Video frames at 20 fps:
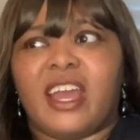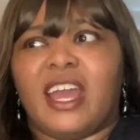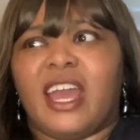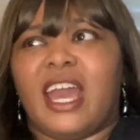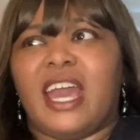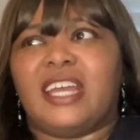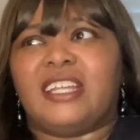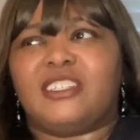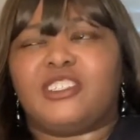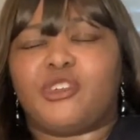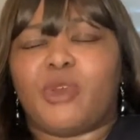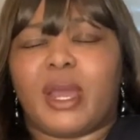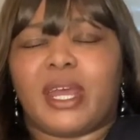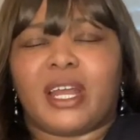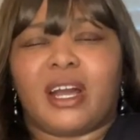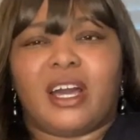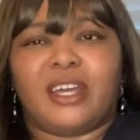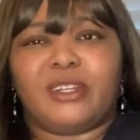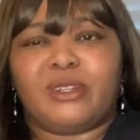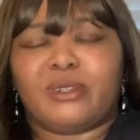and try to
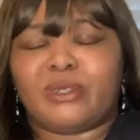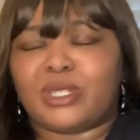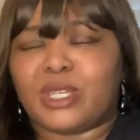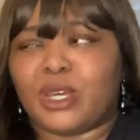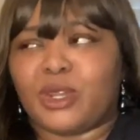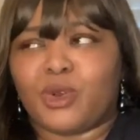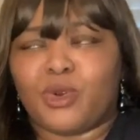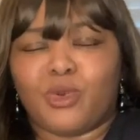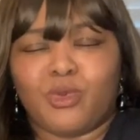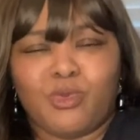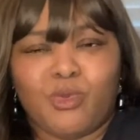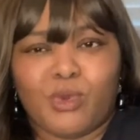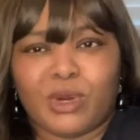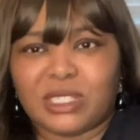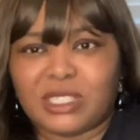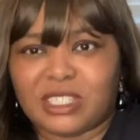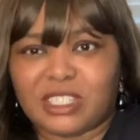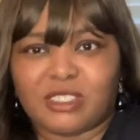understand, who was this